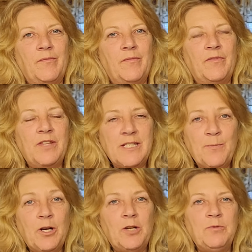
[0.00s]
This
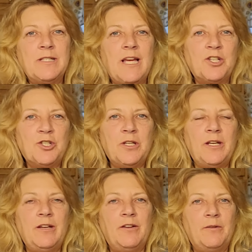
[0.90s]
market was
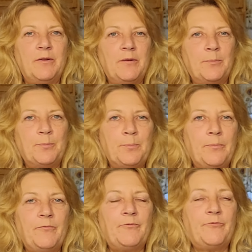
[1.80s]
actually
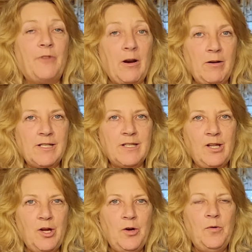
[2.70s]
very
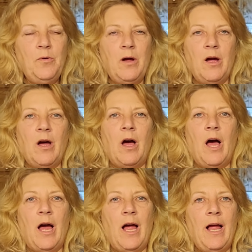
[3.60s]
slow,
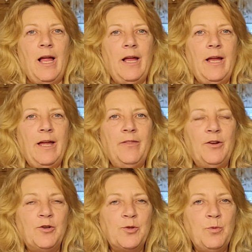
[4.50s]
and
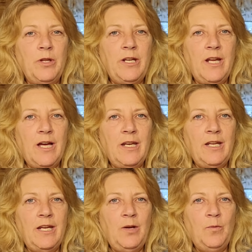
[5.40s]
there's really not
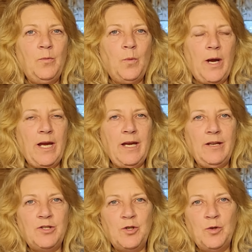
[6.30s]
any way
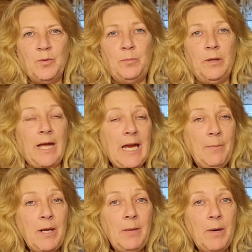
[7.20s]
to
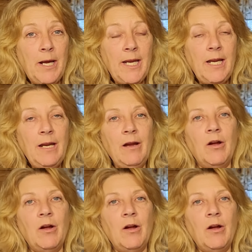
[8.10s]
blame anybody